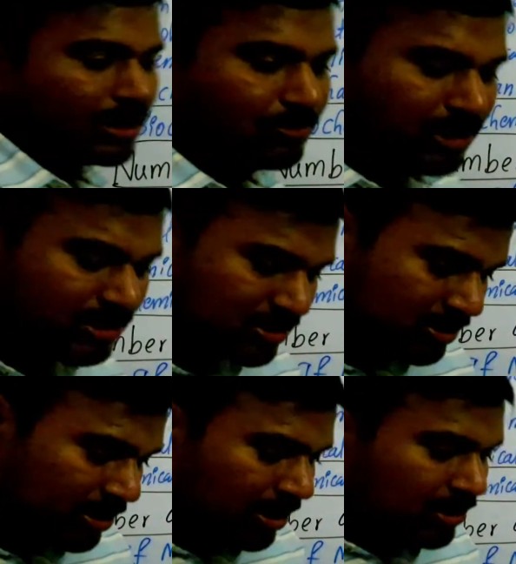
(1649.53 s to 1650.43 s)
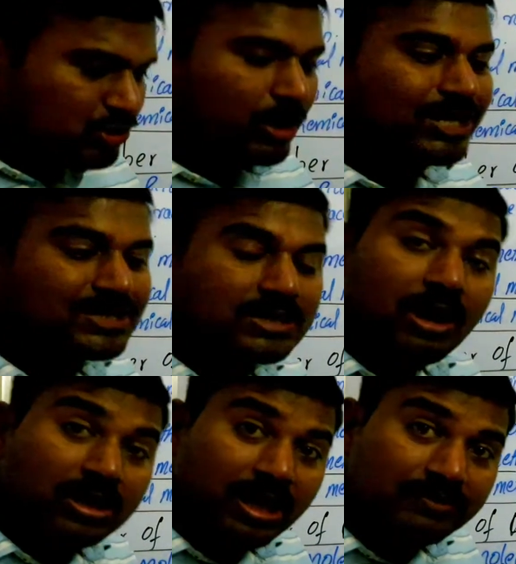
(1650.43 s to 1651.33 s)
means, so it is not
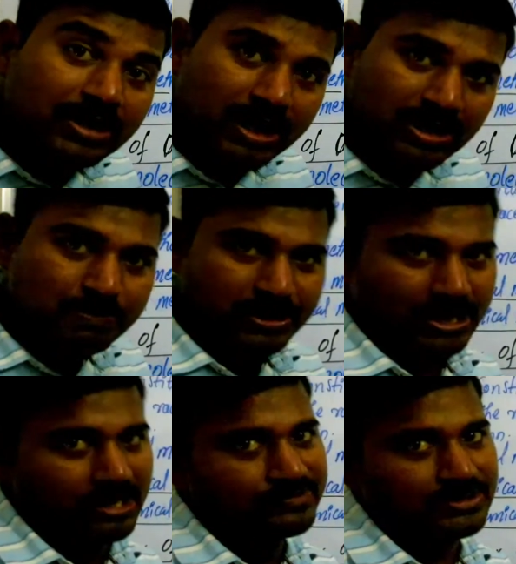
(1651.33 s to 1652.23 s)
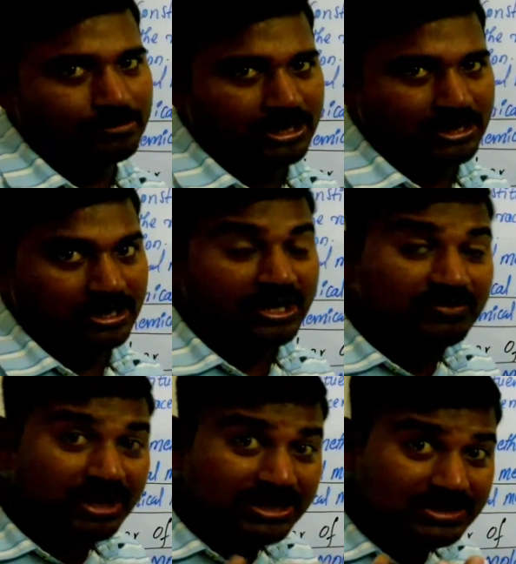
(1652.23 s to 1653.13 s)
having any plane of symmetry. If it
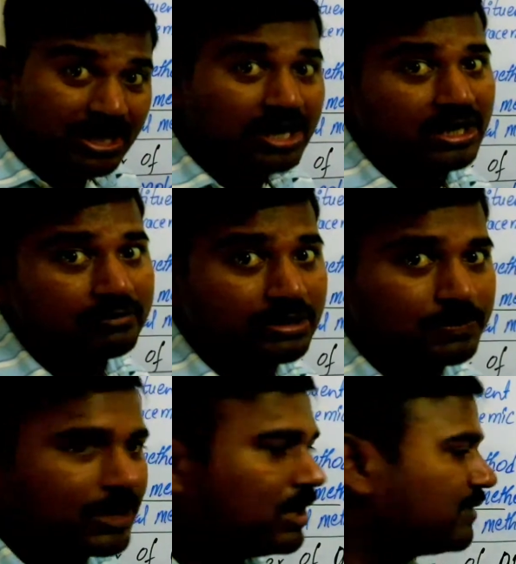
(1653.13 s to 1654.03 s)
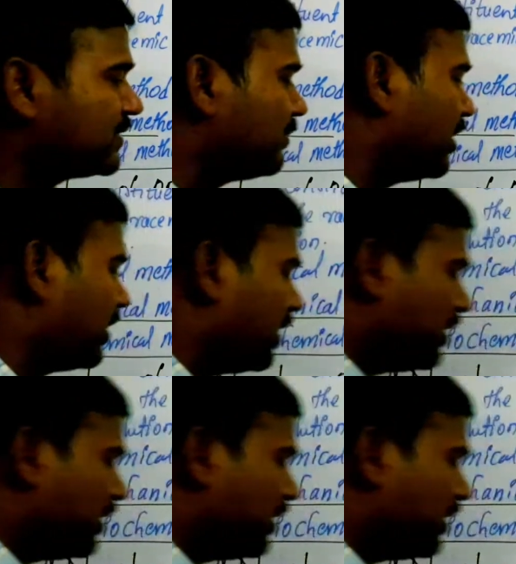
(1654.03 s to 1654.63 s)
is not having plane of symmetry,